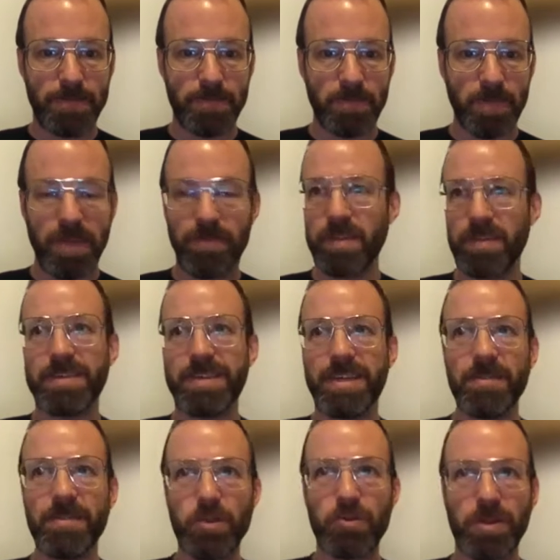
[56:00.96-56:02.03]
Even
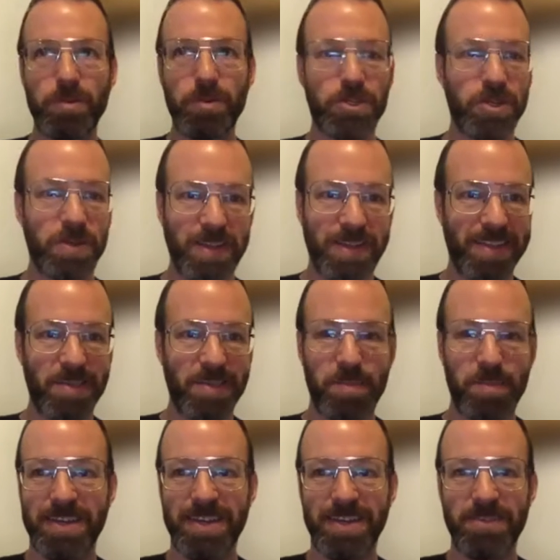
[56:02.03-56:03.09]
the troubleshooting at the
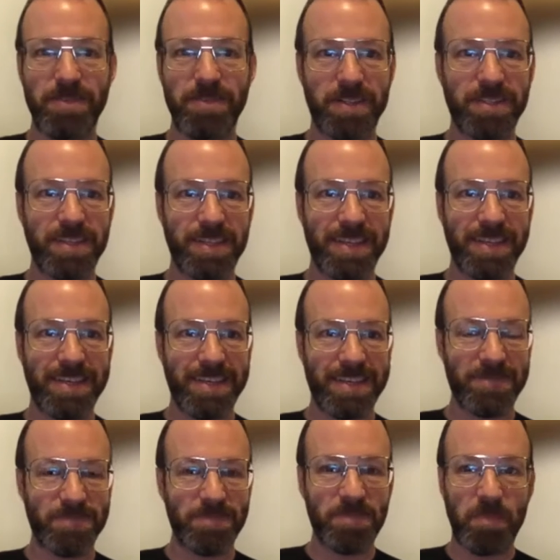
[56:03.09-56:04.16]
beginning felt like
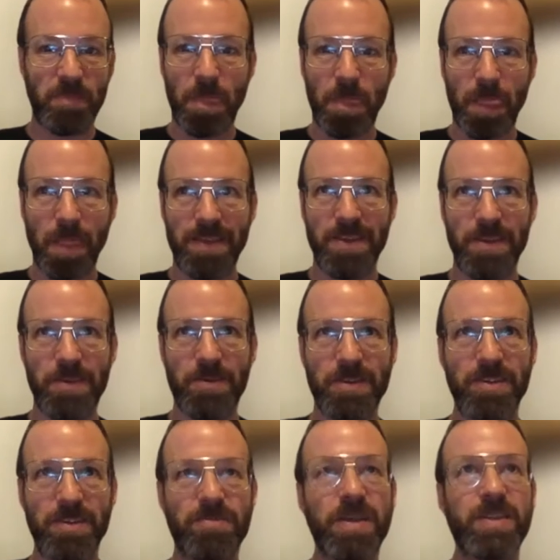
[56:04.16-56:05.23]

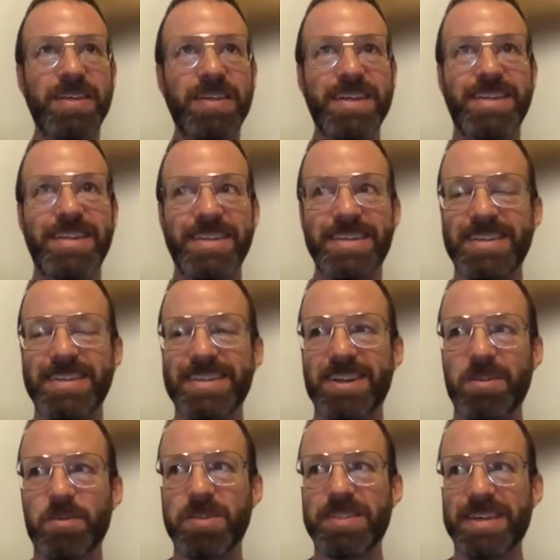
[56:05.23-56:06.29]
it felt like
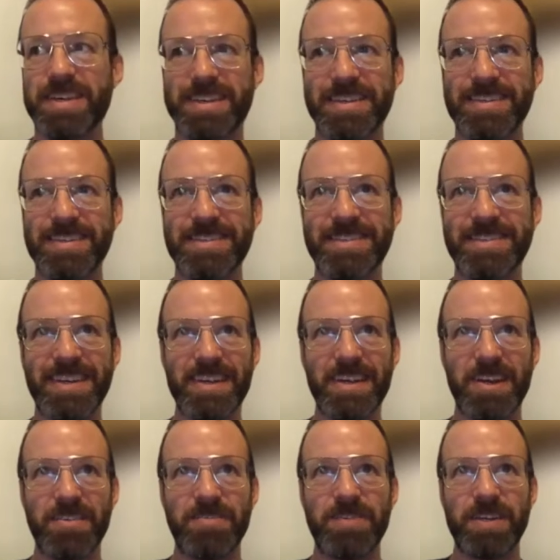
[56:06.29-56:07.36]
almost like a
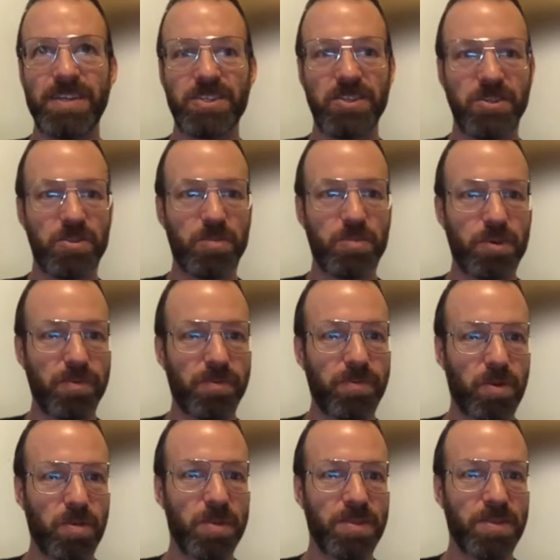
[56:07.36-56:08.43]
fictional
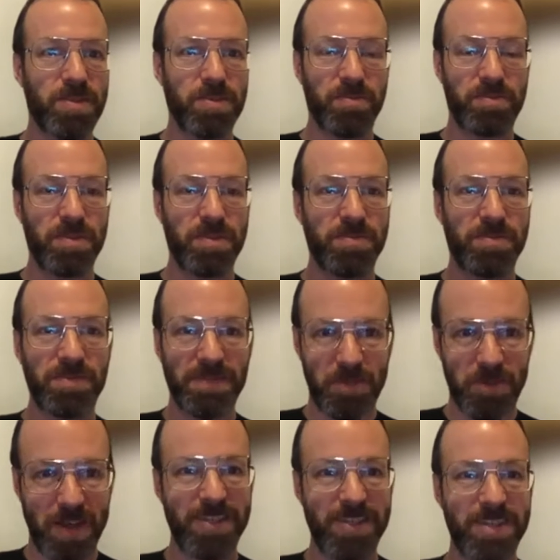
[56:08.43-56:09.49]
performance of
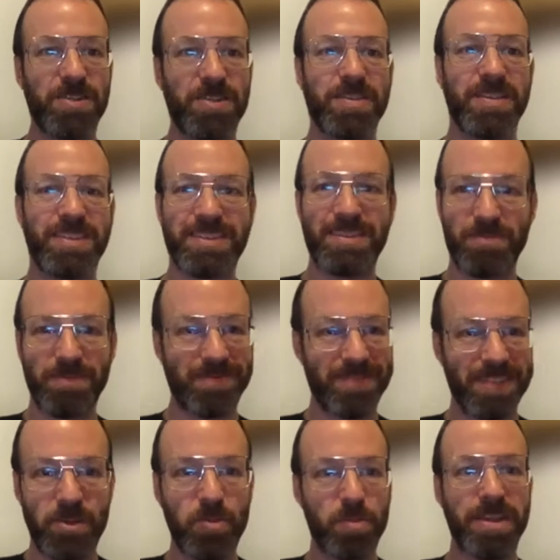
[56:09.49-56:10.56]
trying to do this
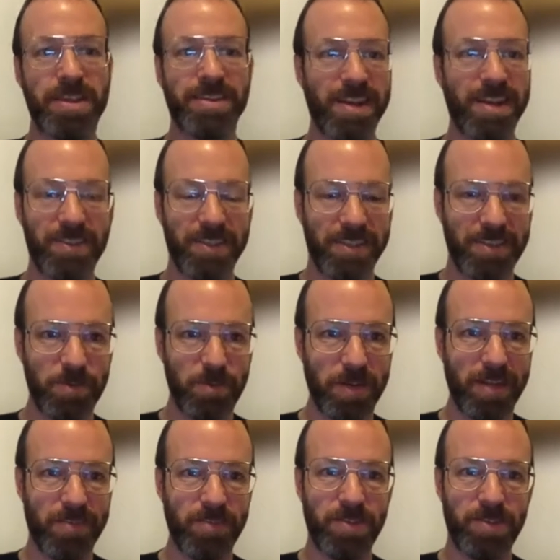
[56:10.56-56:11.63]
interplanetarily or what
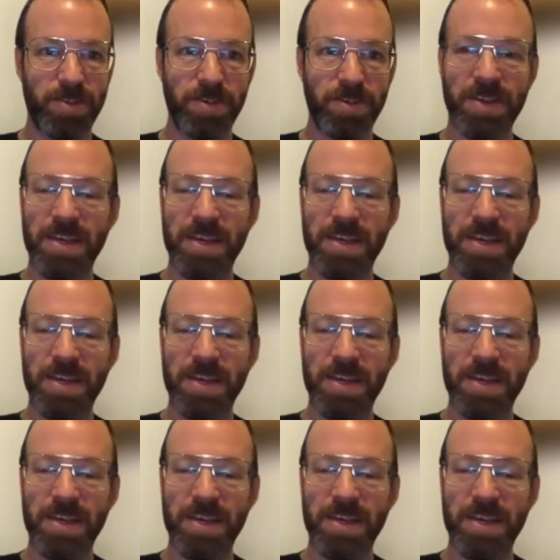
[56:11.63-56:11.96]
have you. So